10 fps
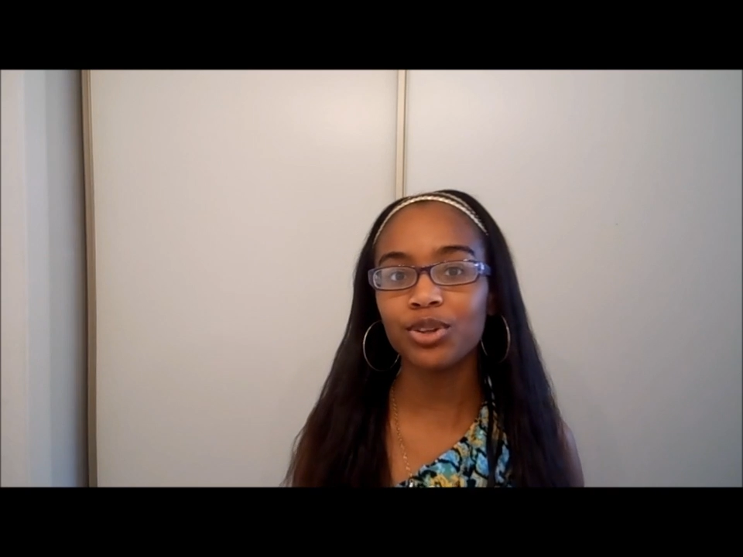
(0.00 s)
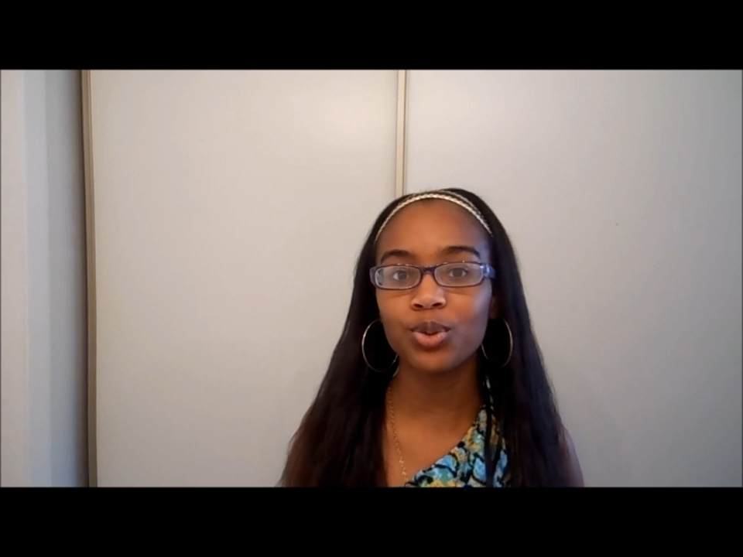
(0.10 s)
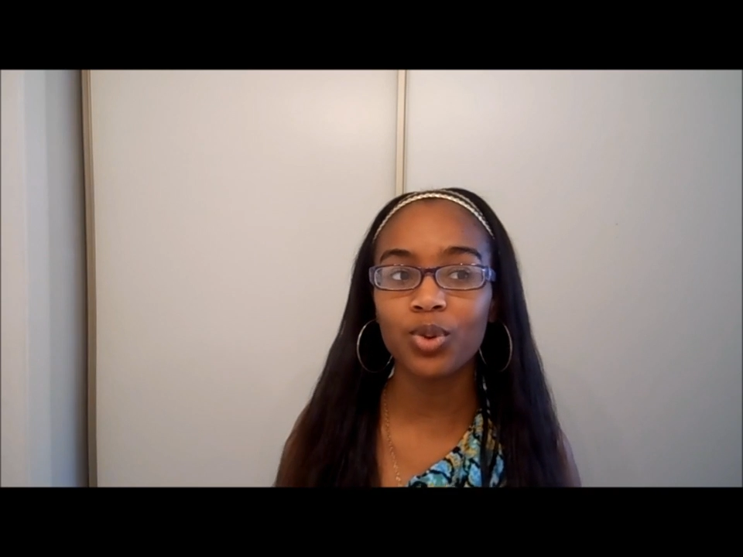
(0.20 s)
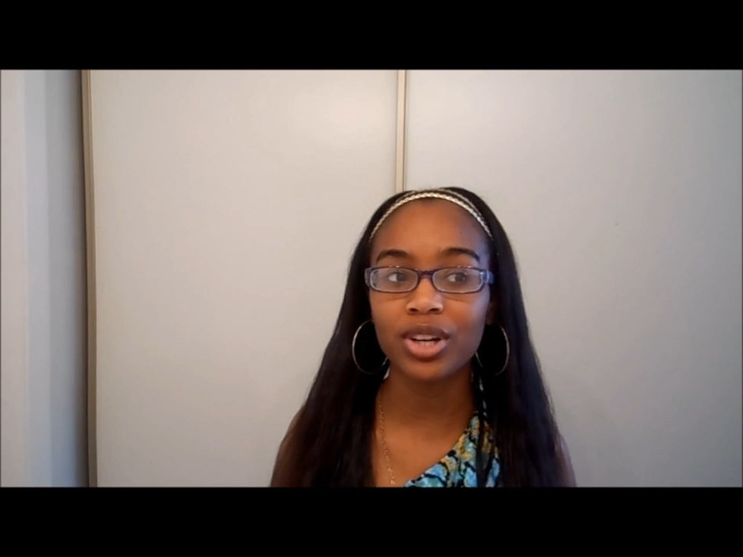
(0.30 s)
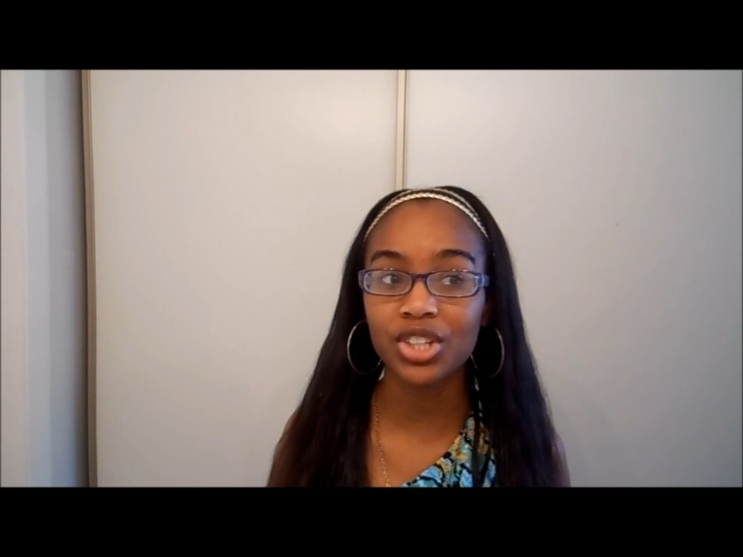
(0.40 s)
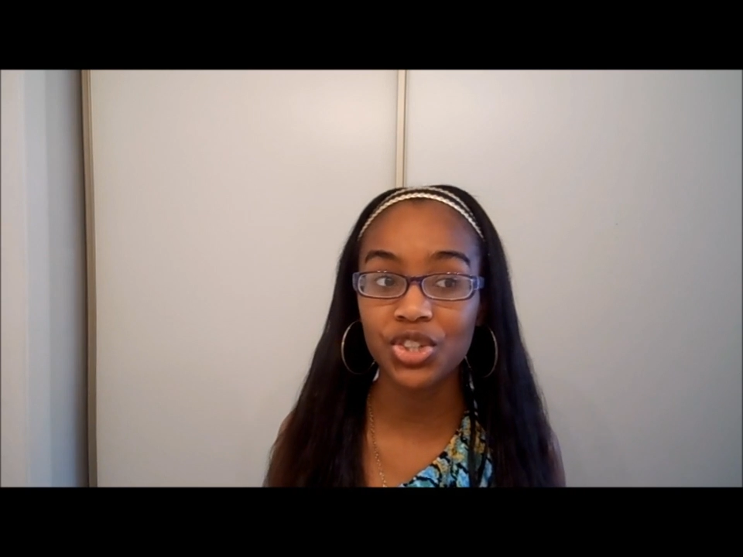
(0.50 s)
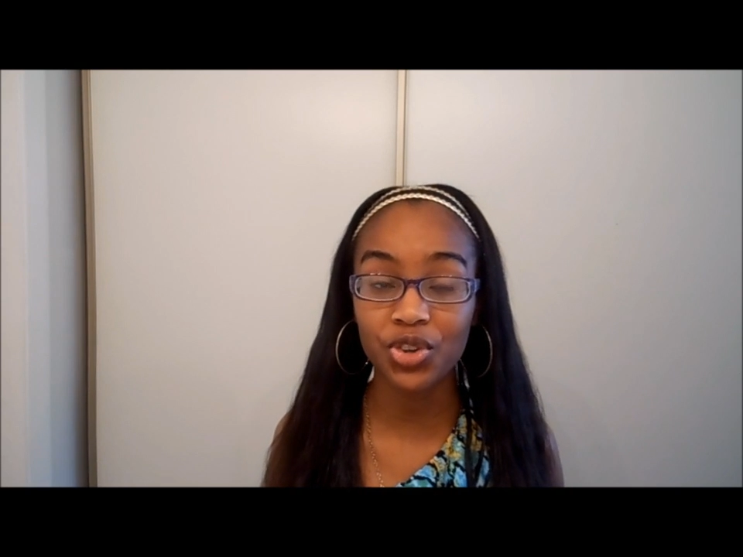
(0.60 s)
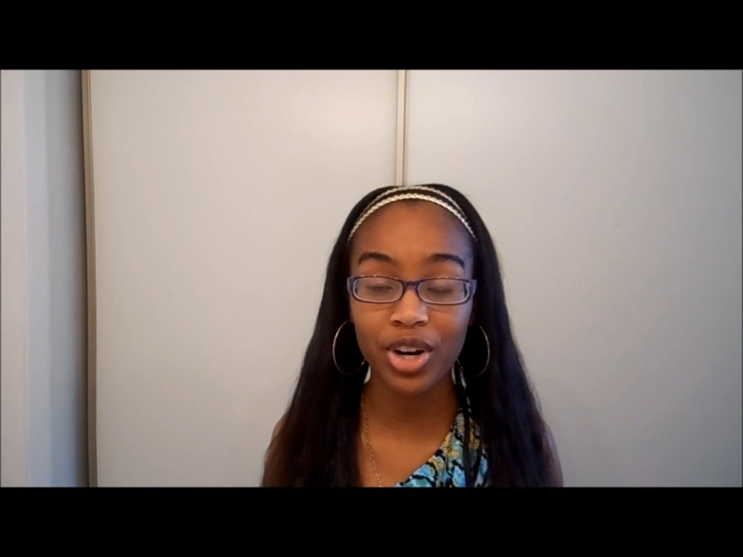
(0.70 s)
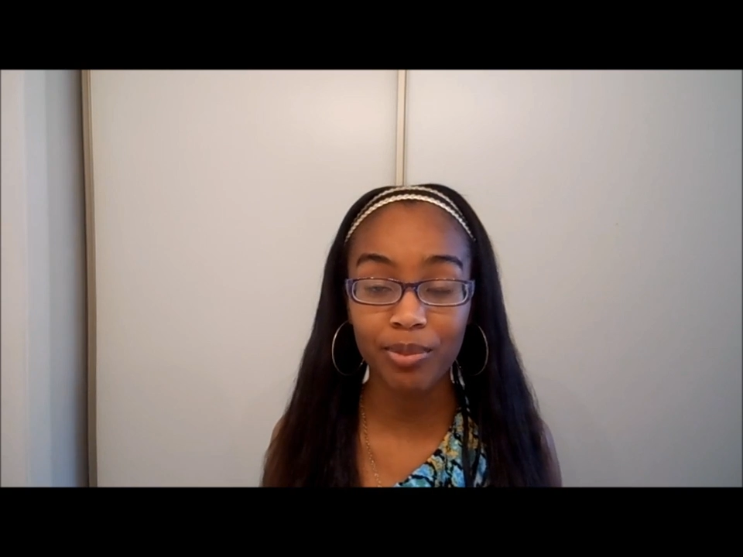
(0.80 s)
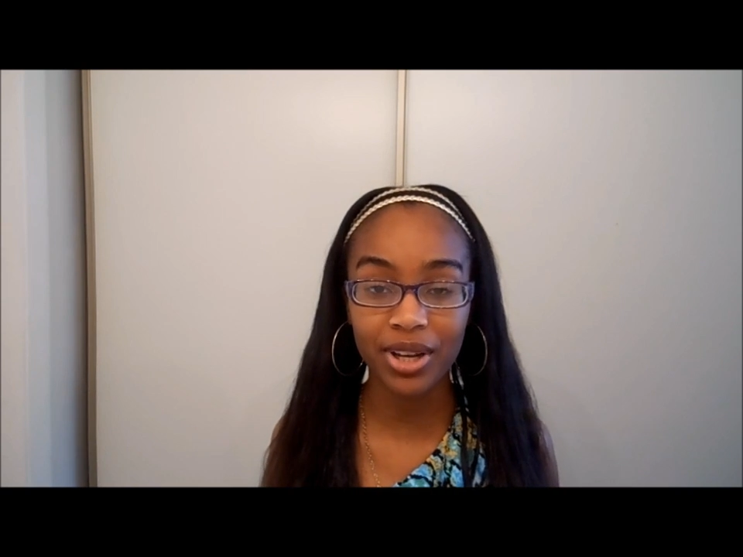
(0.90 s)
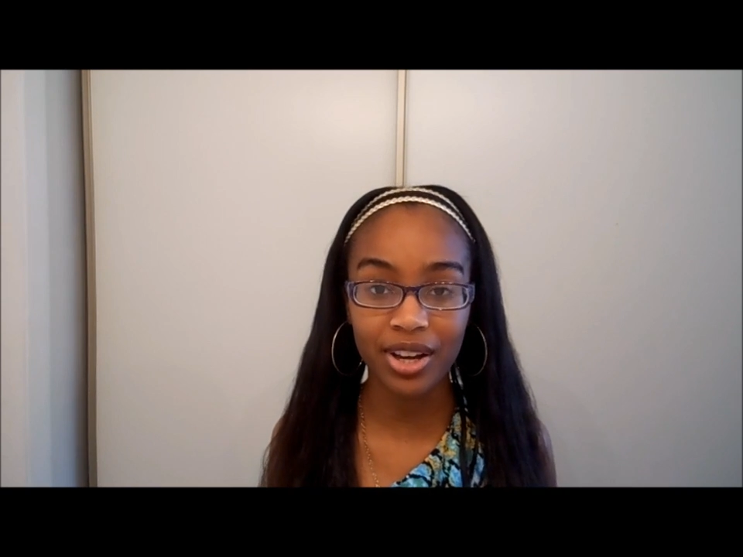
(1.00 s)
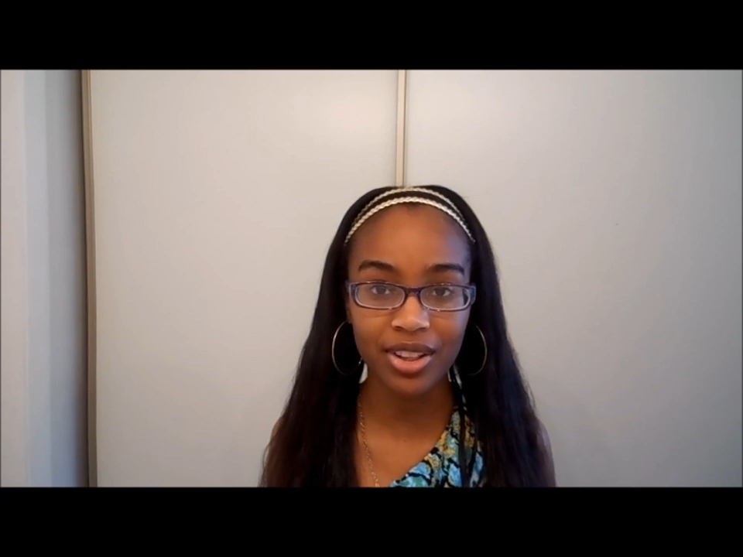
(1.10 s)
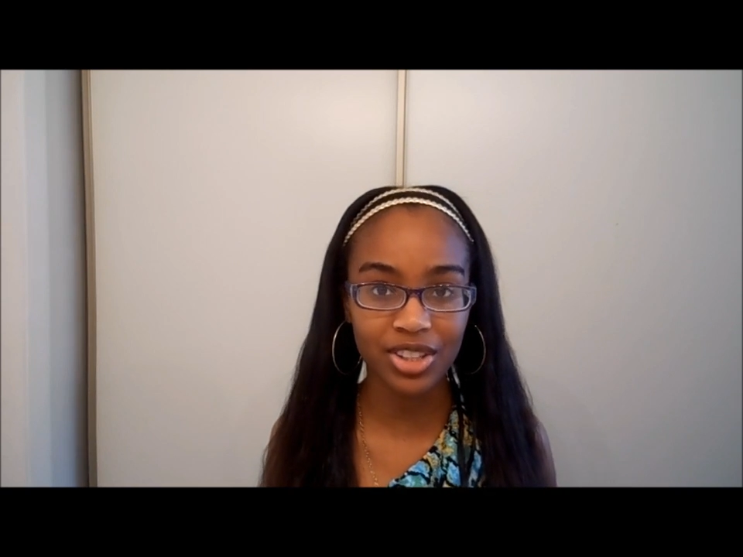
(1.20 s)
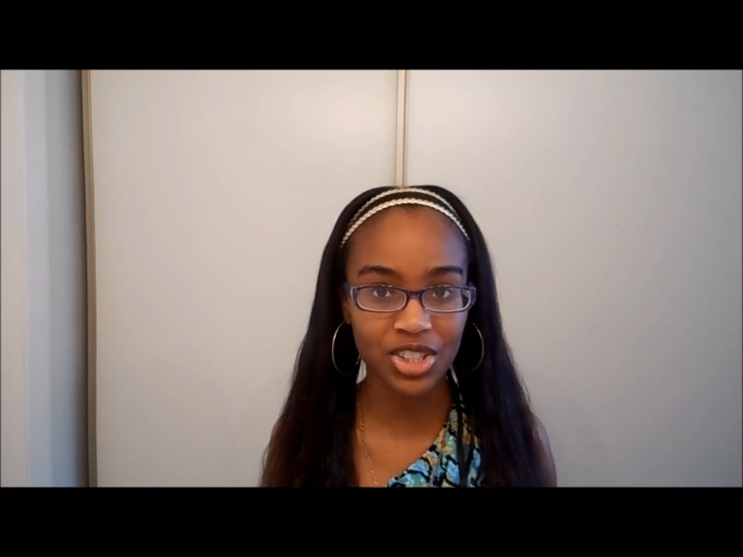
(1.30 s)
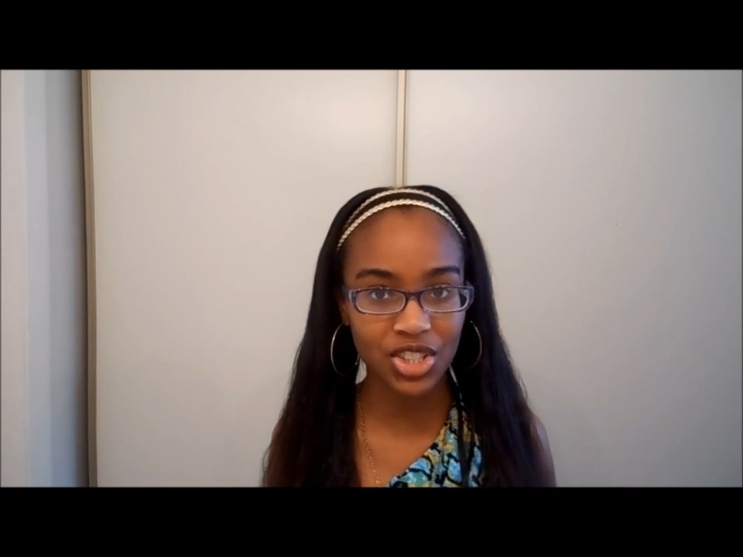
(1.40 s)
you want to join me
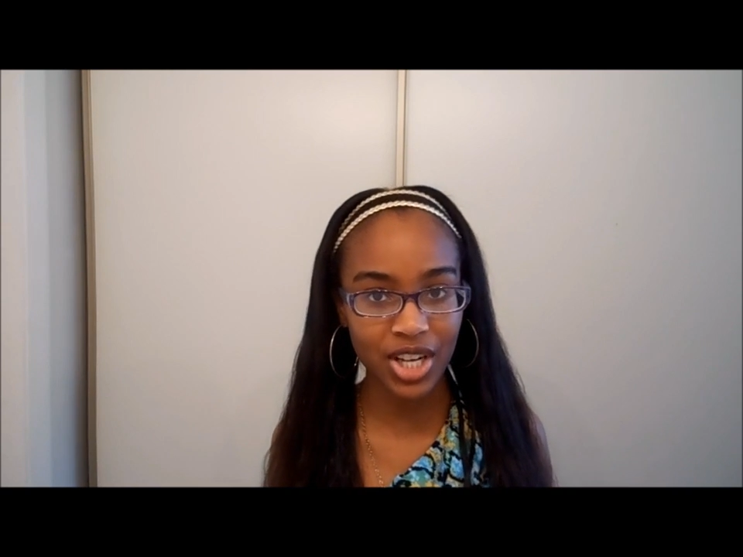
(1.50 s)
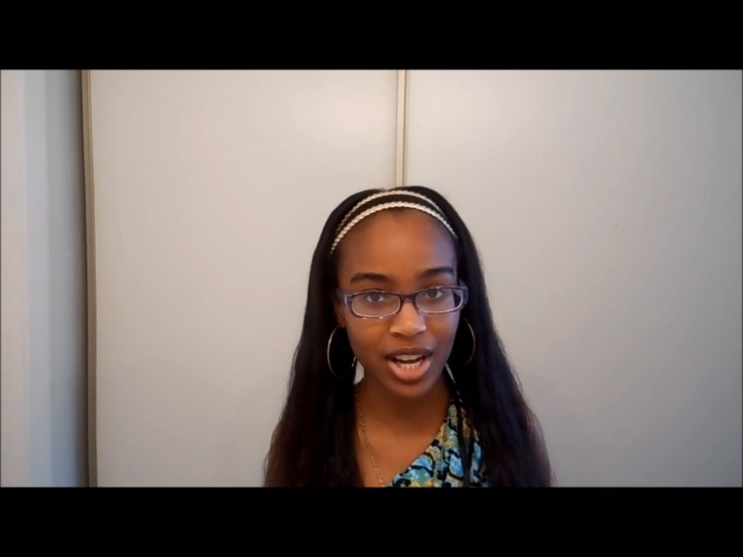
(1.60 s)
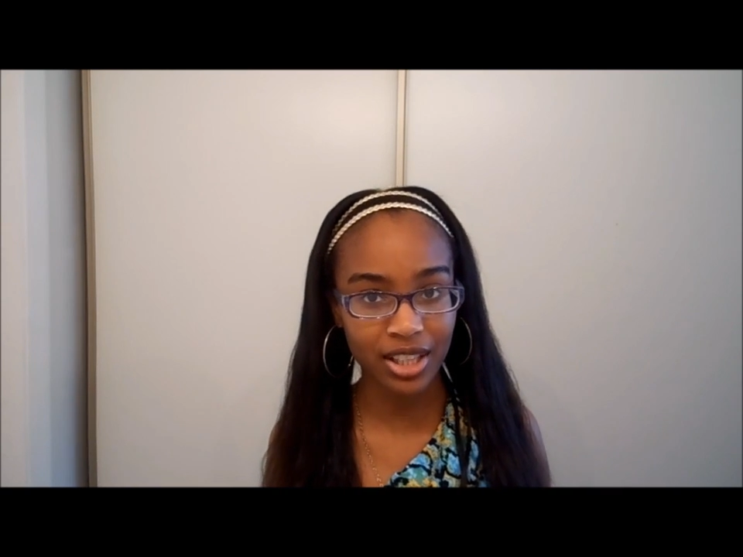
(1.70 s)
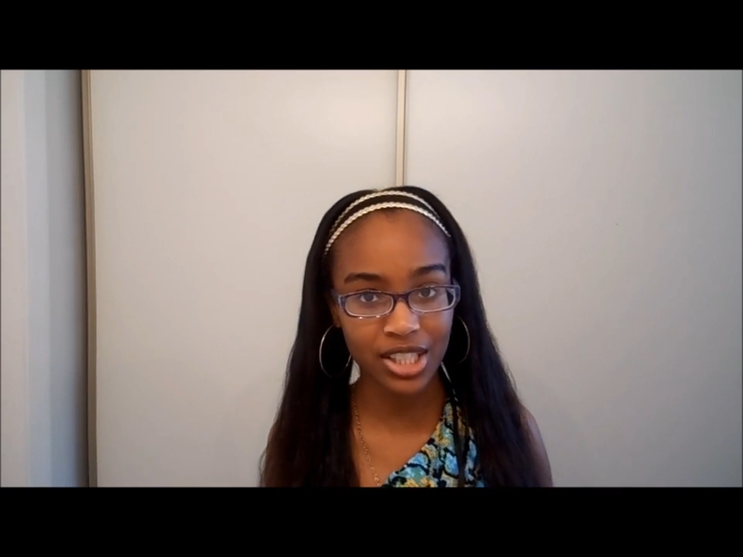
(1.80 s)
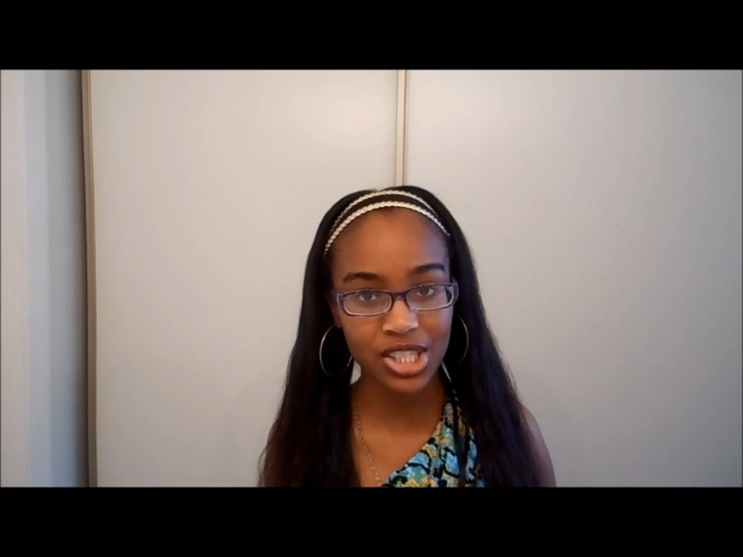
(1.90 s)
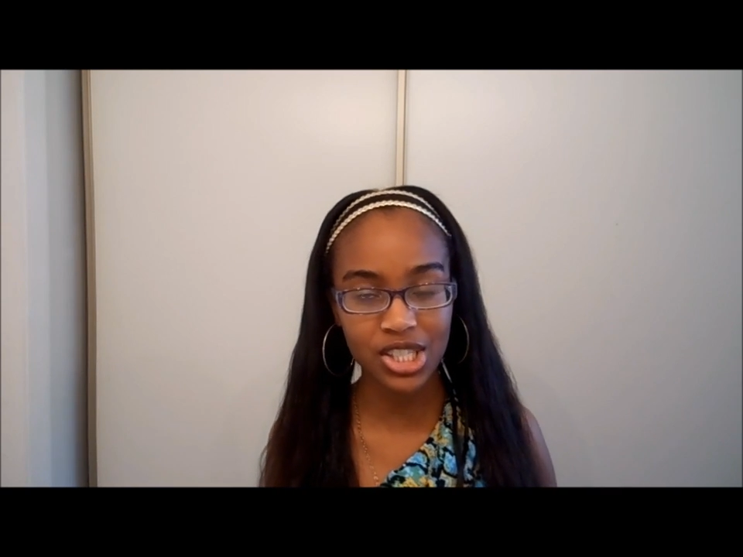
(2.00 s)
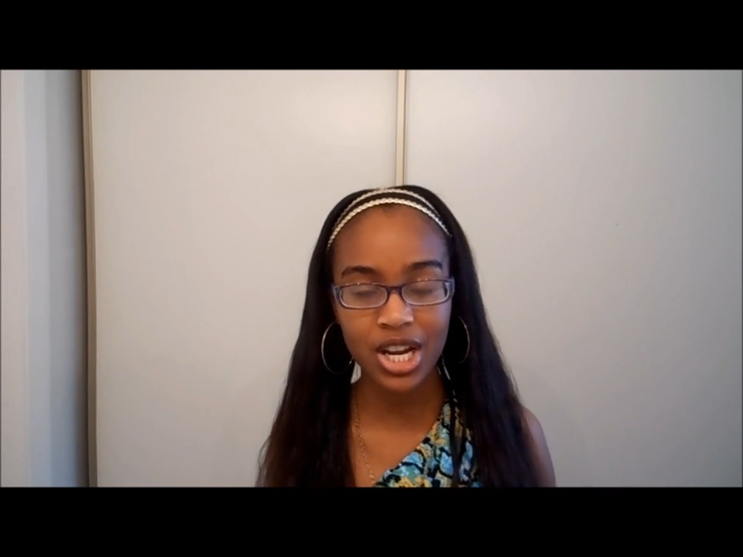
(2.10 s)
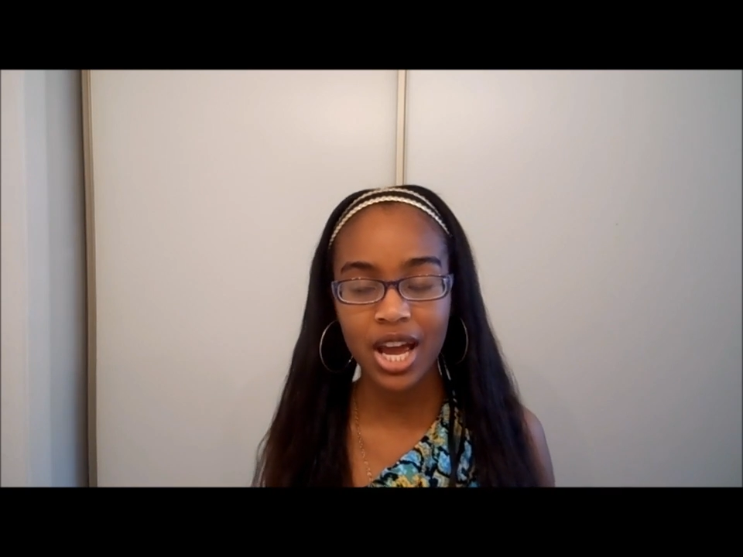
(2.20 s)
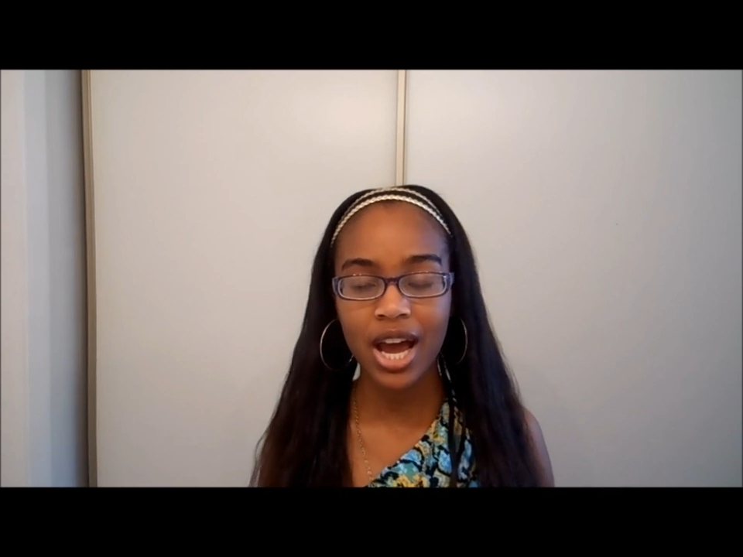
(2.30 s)
on this challenge.